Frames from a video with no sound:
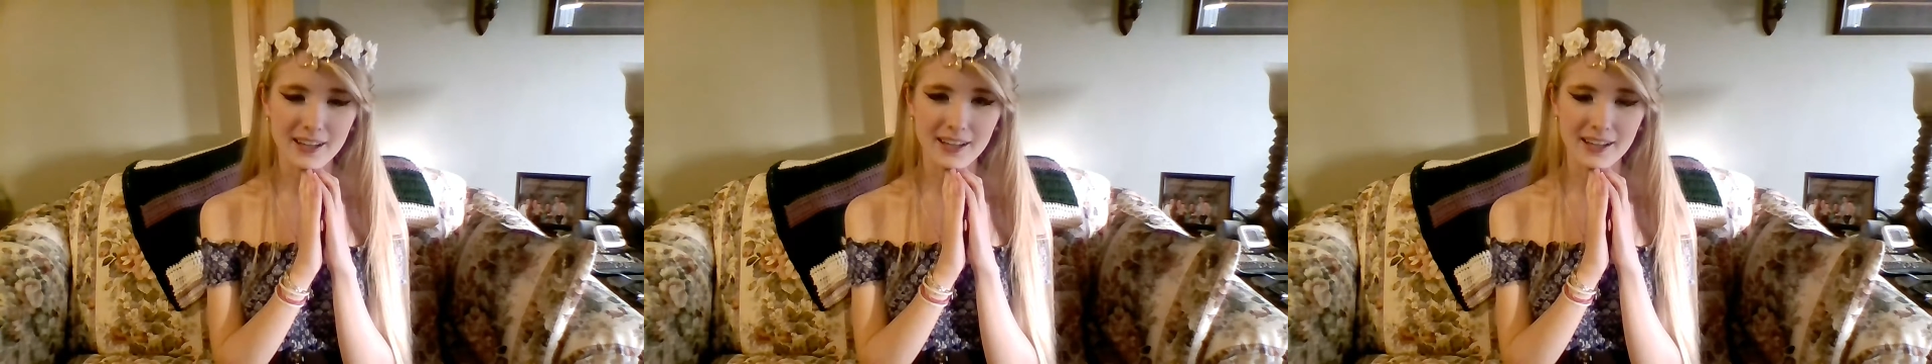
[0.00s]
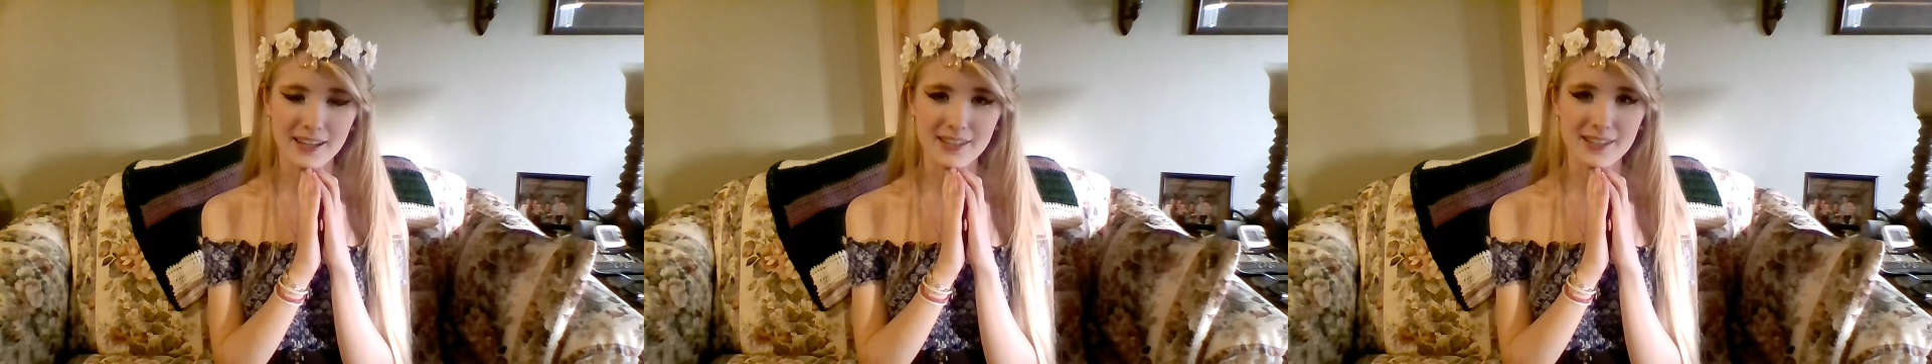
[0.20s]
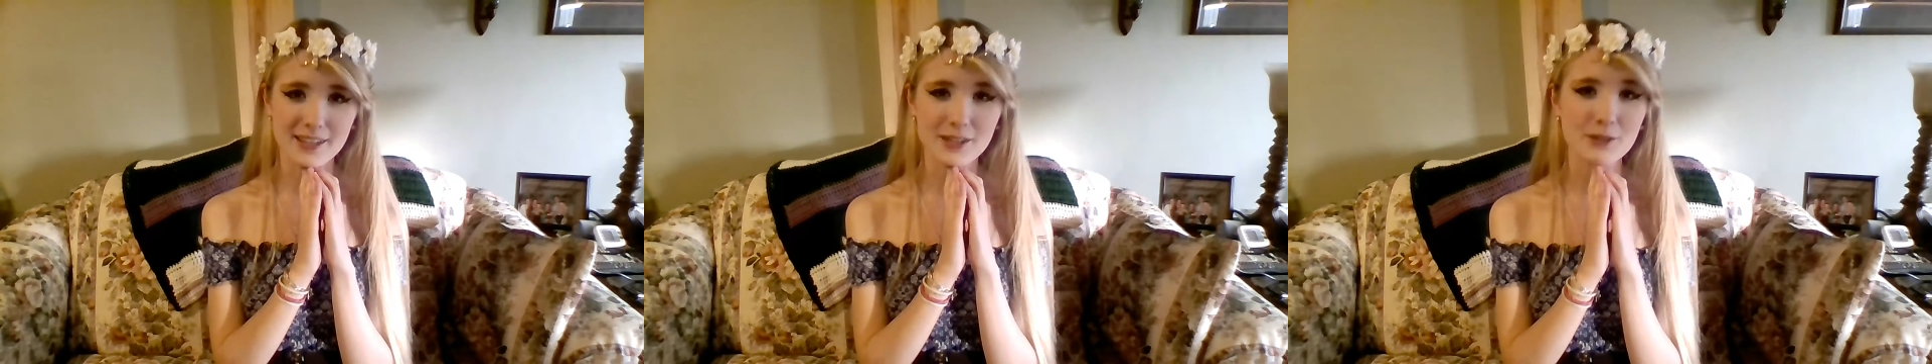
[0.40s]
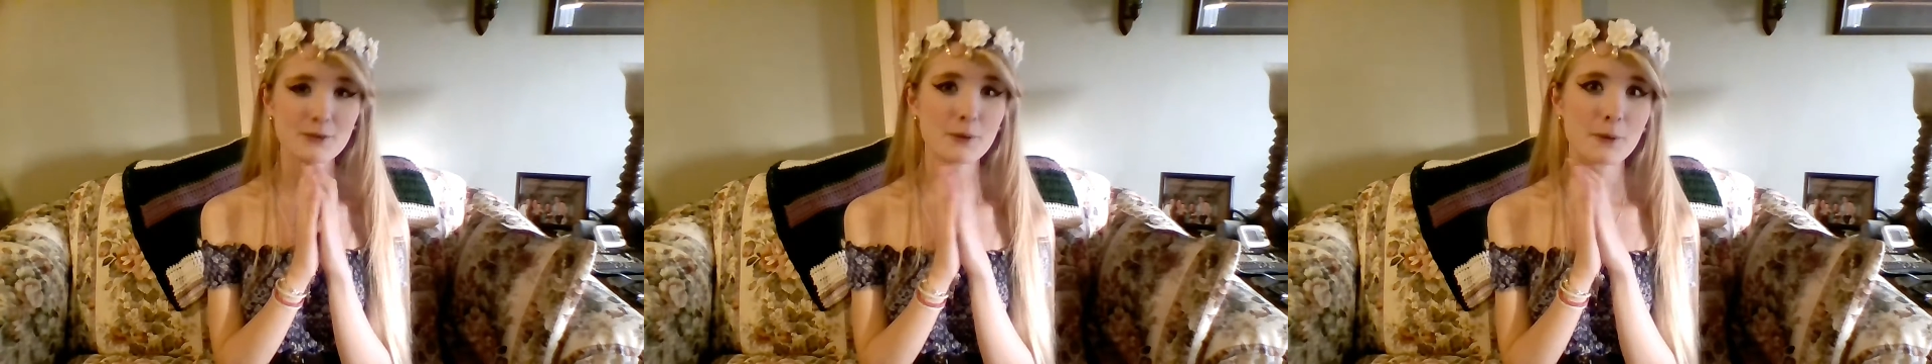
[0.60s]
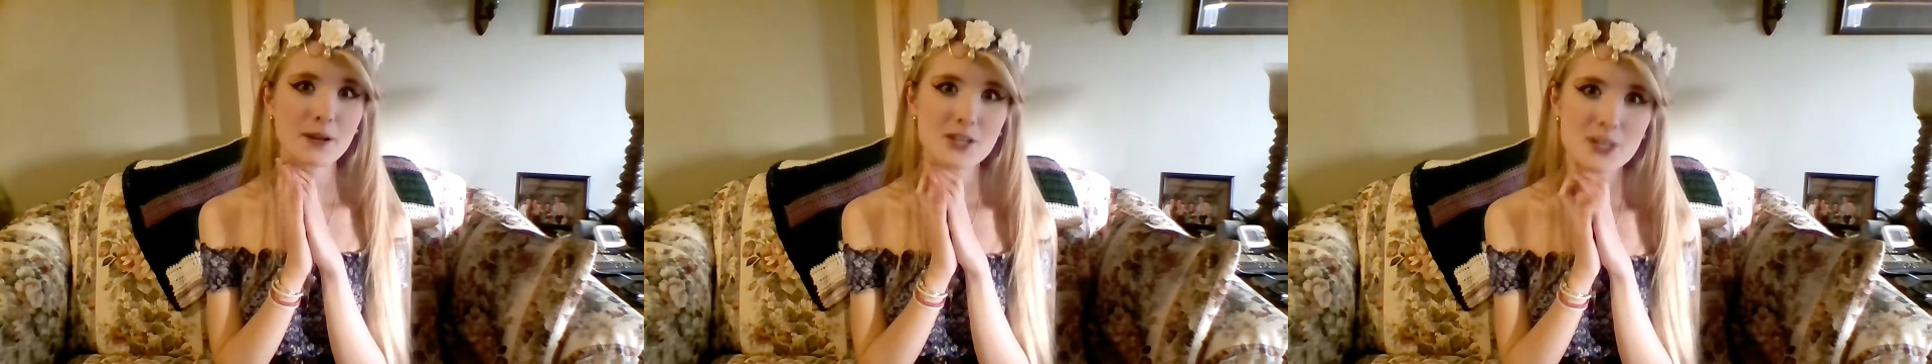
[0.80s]
And thank you
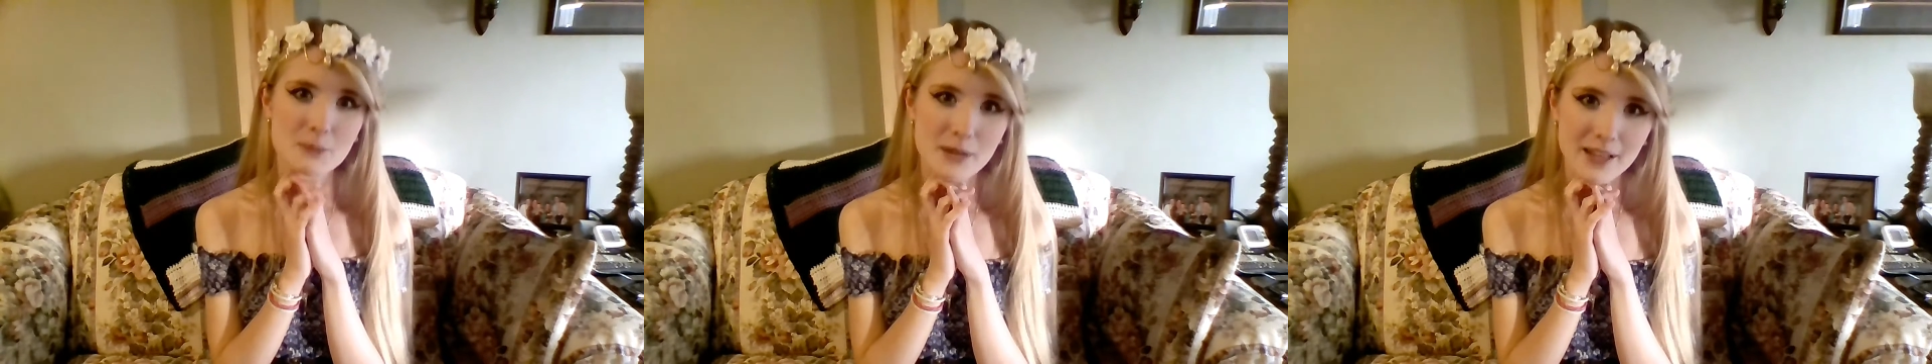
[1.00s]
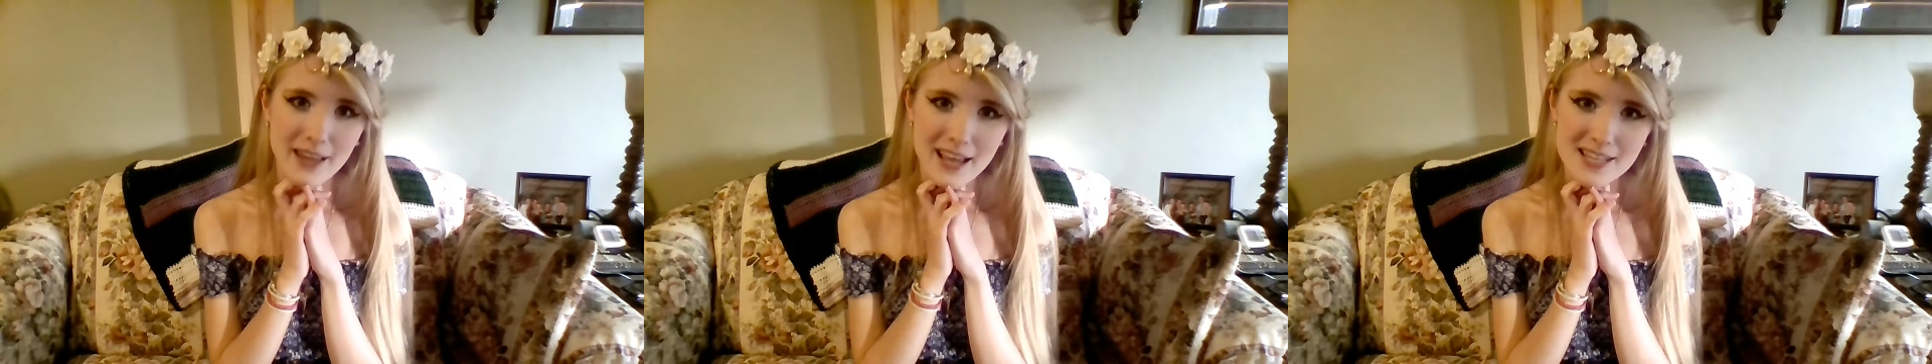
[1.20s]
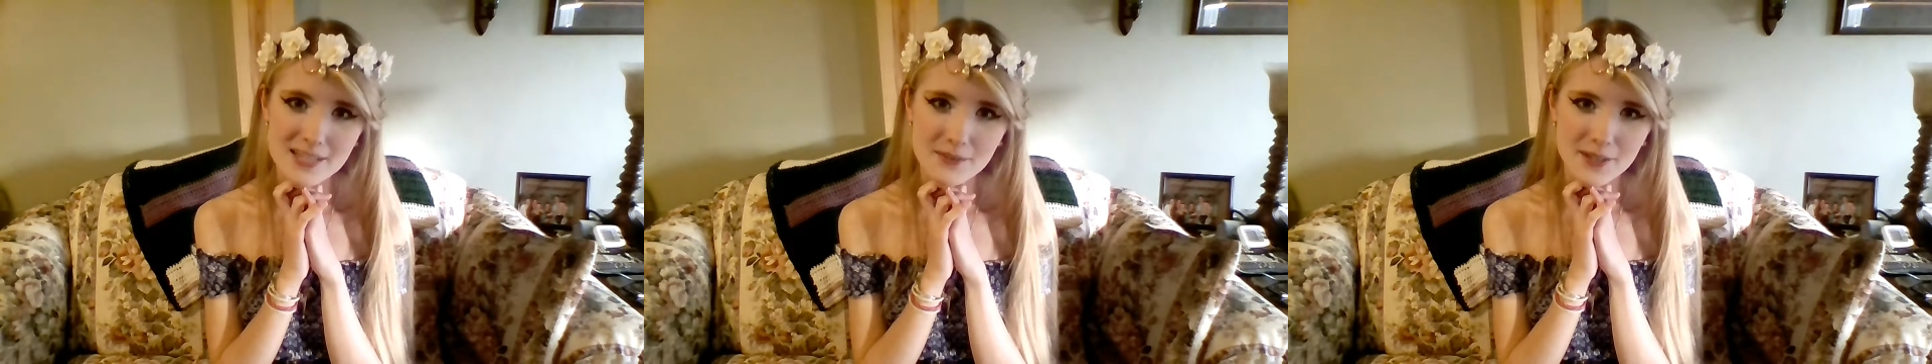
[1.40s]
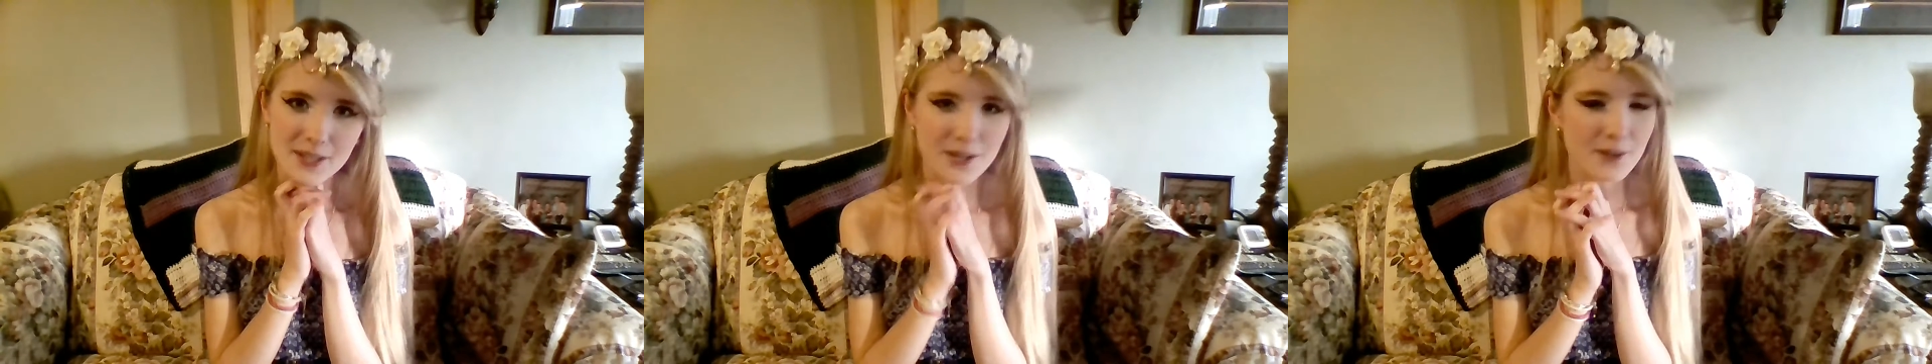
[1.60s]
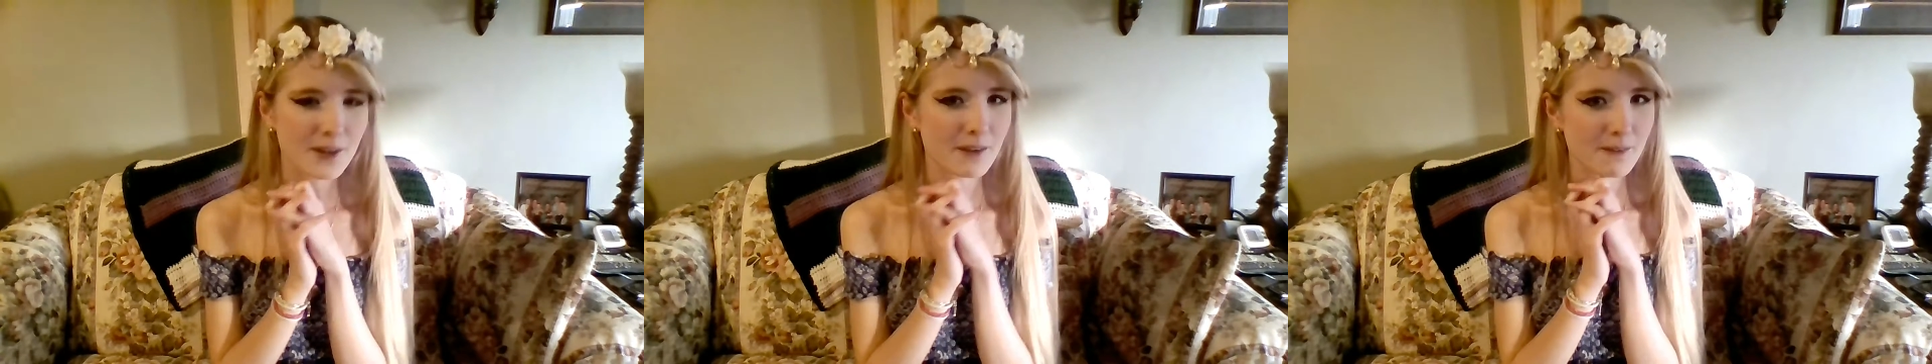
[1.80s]
for watching my last
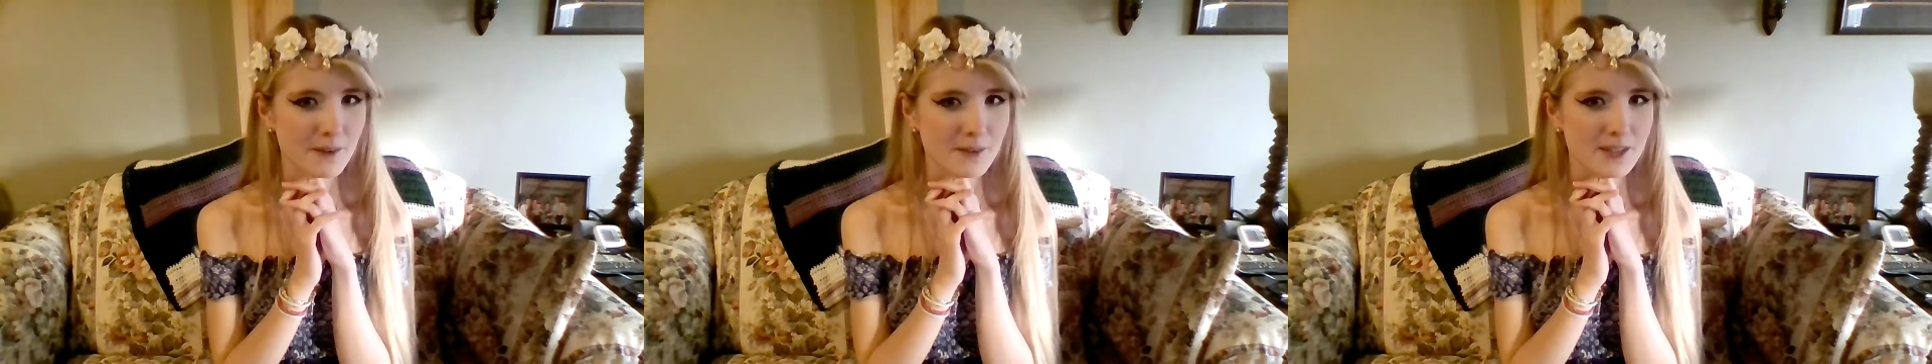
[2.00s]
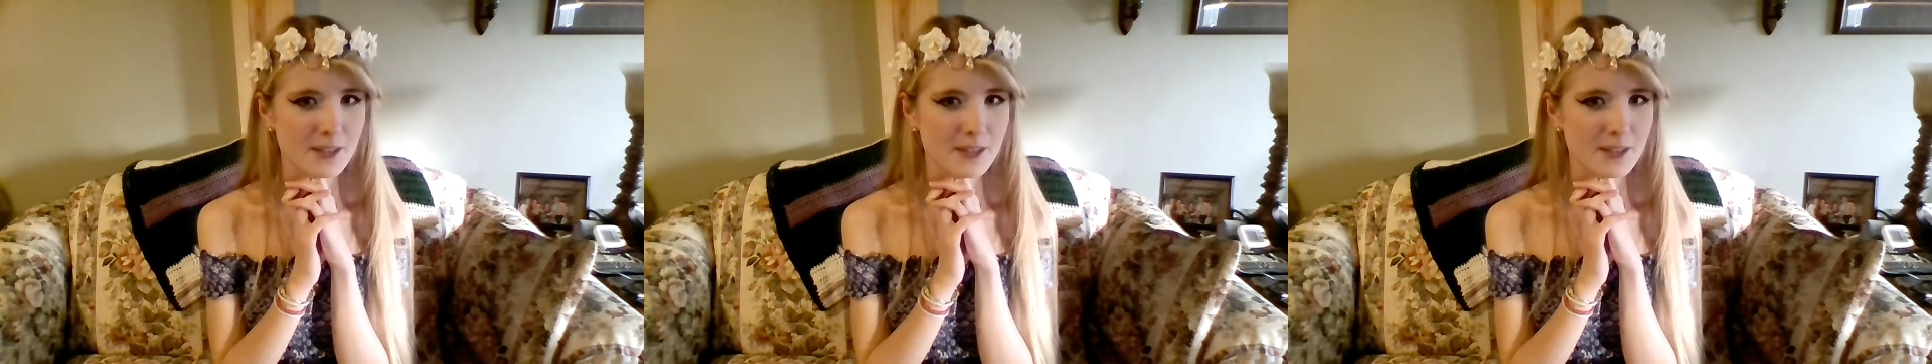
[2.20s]
video if you